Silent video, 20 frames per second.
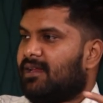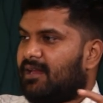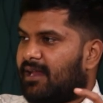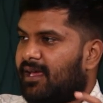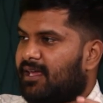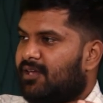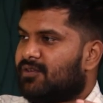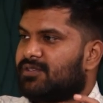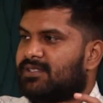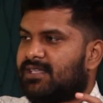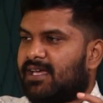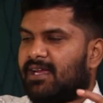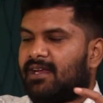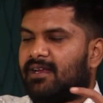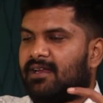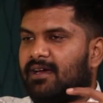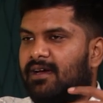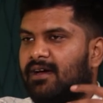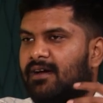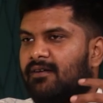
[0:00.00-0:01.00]
like you
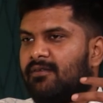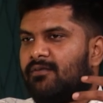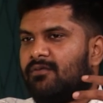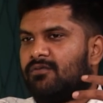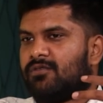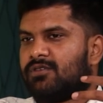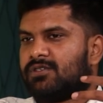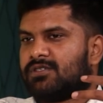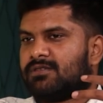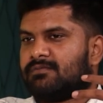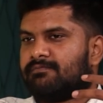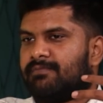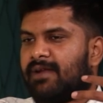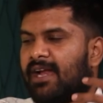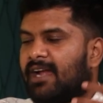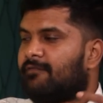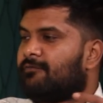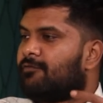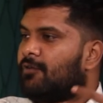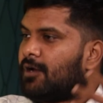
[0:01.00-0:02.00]
said, was
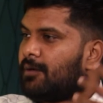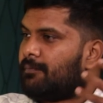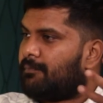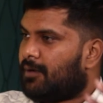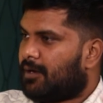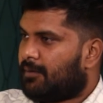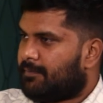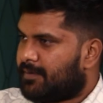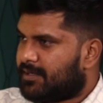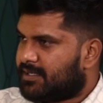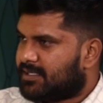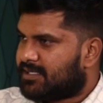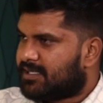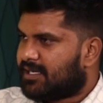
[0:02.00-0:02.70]
bred for a purpose.